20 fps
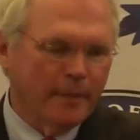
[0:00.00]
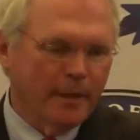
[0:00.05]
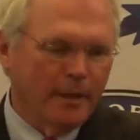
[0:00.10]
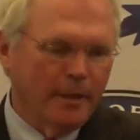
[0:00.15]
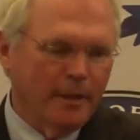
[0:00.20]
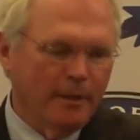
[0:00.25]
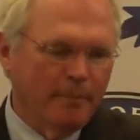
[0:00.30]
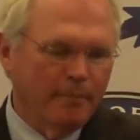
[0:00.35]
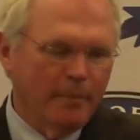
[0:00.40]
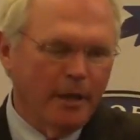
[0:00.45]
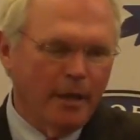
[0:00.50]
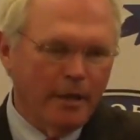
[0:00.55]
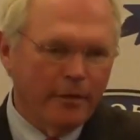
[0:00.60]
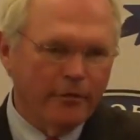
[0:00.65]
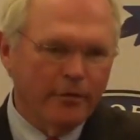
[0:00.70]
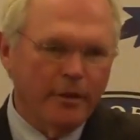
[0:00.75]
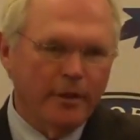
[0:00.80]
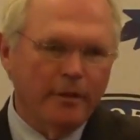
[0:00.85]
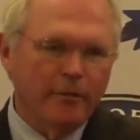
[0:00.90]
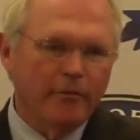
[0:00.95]
in
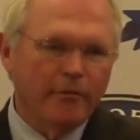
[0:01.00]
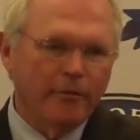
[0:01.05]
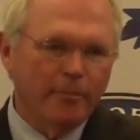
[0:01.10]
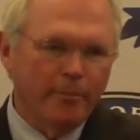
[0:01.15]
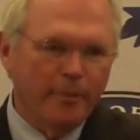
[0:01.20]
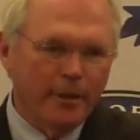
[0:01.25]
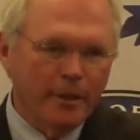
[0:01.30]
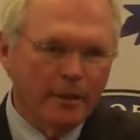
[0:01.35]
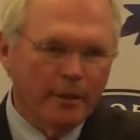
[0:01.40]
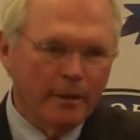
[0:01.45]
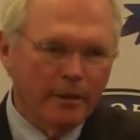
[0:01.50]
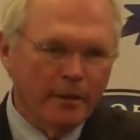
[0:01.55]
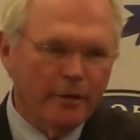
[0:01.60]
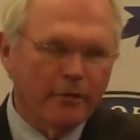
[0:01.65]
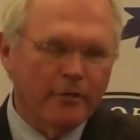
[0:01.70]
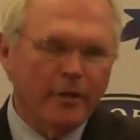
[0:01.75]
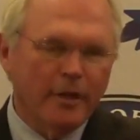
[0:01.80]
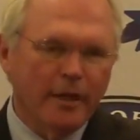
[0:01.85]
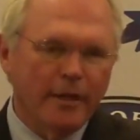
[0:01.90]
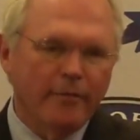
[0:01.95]
Bosnia. It's
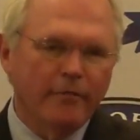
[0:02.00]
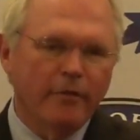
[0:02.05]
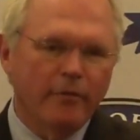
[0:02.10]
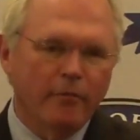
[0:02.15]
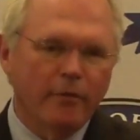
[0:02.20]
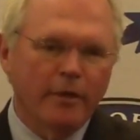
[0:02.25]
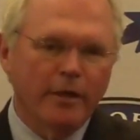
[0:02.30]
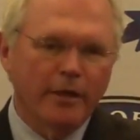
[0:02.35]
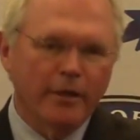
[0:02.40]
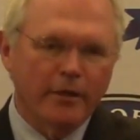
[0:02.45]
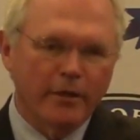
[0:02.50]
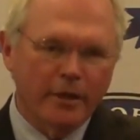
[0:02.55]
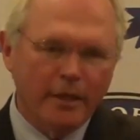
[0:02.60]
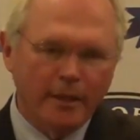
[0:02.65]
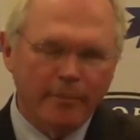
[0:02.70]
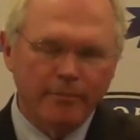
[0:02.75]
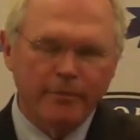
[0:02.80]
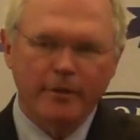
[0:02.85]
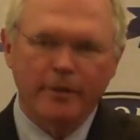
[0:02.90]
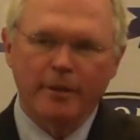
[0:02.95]
because everyone
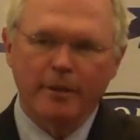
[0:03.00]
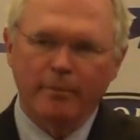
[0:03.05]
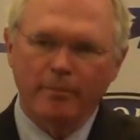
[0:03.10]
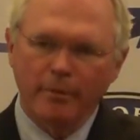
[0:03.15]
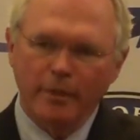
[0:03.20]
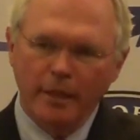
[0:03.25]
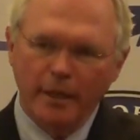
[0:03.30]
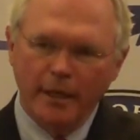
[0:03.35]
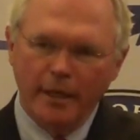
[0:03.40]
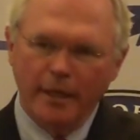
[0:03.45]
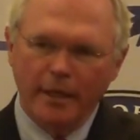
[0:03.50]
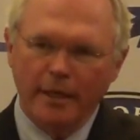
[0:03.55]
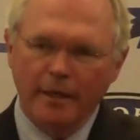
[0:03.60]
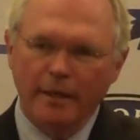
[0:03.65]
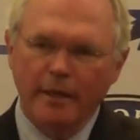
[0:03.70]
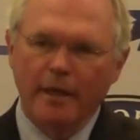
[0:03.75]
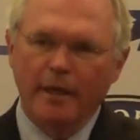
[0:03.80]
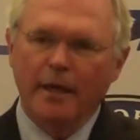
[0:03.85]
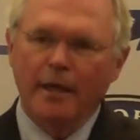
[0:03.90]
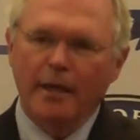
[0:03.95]
accepted the plan,
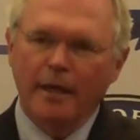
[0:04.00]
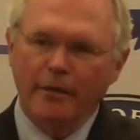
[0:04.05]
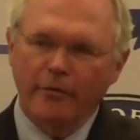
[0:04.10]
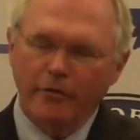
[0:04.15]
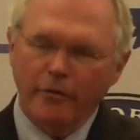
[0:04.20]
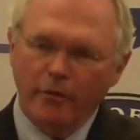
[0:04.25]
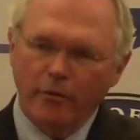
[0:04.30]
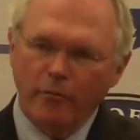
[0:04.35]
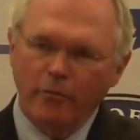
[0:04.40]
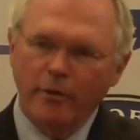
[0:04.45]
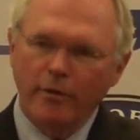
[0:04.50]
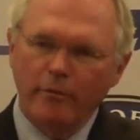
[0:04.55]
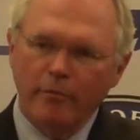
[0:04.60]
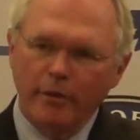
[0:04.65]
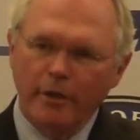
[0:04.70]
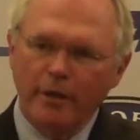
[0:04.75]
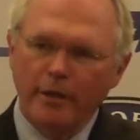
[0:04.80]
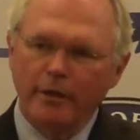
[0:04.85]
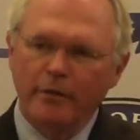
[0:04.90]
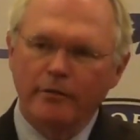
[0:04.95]
and so we
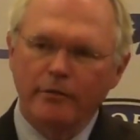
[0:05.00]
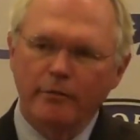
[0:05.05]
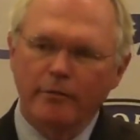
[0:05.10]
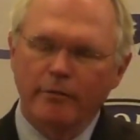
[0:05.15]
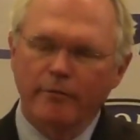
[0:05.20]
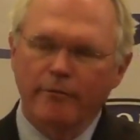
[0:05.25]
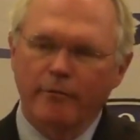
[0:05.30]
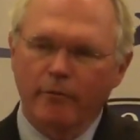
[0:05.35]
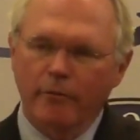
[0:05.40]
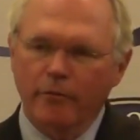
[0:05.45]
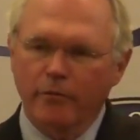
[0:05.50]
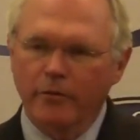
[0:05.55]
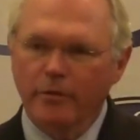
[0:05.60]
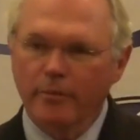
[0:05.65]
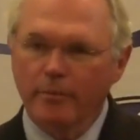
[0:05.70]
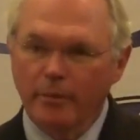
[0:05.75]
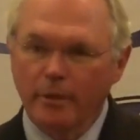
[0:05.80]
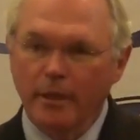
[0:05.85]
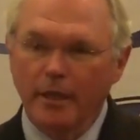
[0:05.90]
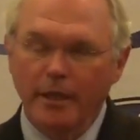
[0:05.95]
went in to enforce the
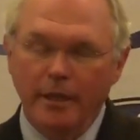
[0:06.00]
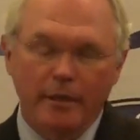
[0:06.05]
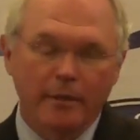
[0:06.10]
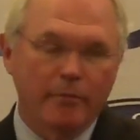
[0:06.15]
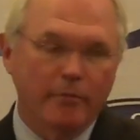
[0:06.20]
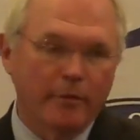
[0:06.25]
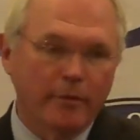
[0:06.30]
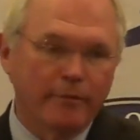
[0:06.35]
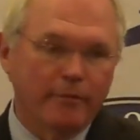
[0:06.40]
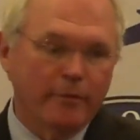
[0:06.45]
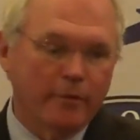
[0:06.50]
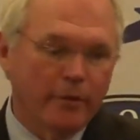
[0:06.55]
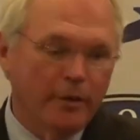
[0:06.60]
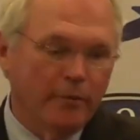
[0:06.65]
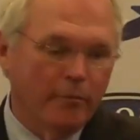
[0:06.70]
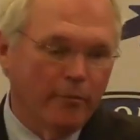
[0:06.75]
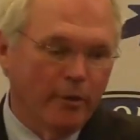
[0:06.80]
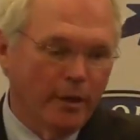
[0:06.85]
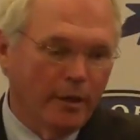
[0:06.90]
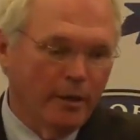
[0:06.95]
plan, and it went very
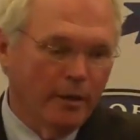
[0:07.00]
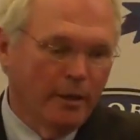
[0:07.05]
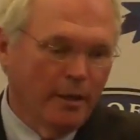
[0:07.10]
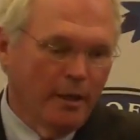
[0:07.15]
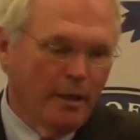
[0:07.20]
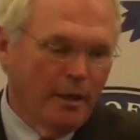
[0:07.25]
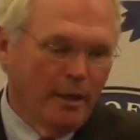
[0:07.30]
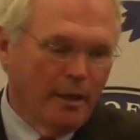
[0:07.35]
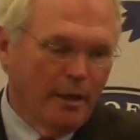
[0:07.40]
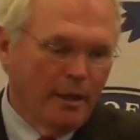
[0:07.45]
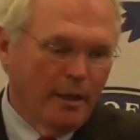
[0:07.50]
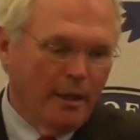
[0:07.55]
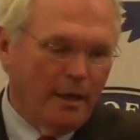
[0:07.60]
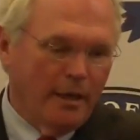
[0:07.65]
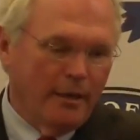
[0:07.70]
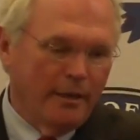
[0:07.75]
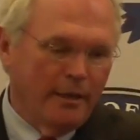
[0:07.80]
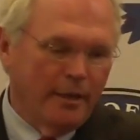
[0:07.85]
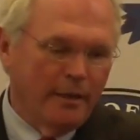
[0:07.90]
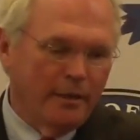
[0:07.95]
well.
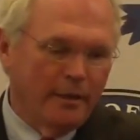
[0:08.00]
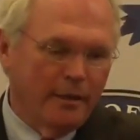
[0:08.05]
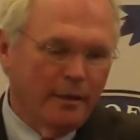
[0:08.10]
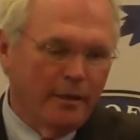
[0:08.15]
I think